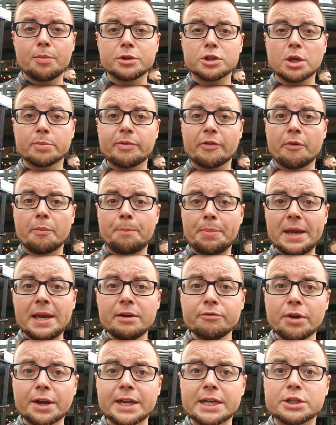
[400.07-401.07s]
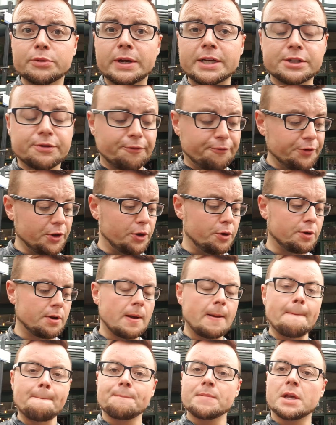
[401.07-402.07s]
up on top of a bin, ready to eat some food.
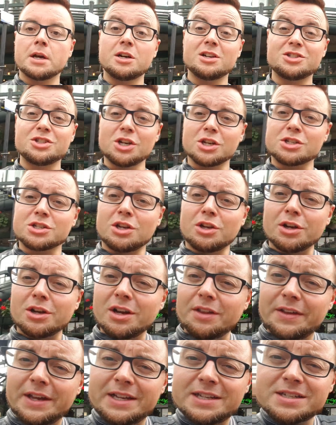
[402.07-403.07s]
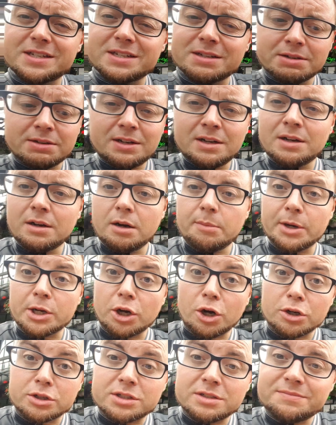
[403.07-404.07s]
Just look at this. Oh my
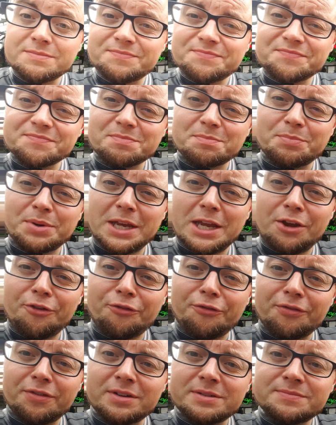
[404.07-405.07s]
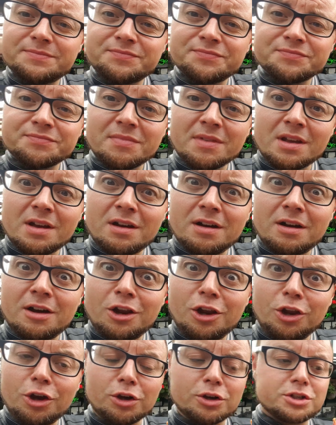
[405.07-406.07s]
god. Beef
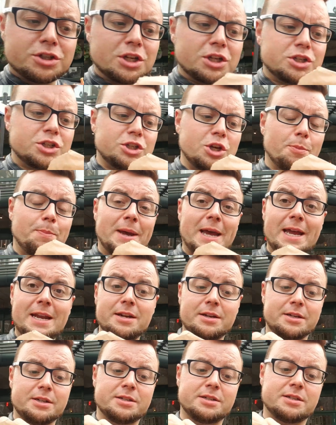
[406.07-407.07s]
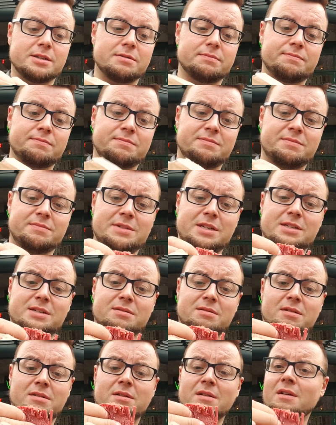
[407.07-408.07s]
looks stupendous.
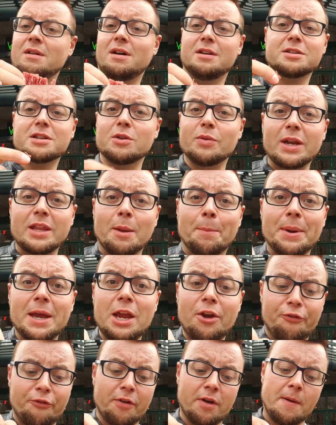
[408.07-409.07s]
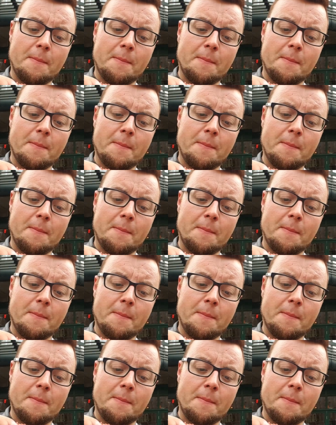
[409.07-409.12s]
Just gonna eat the beef.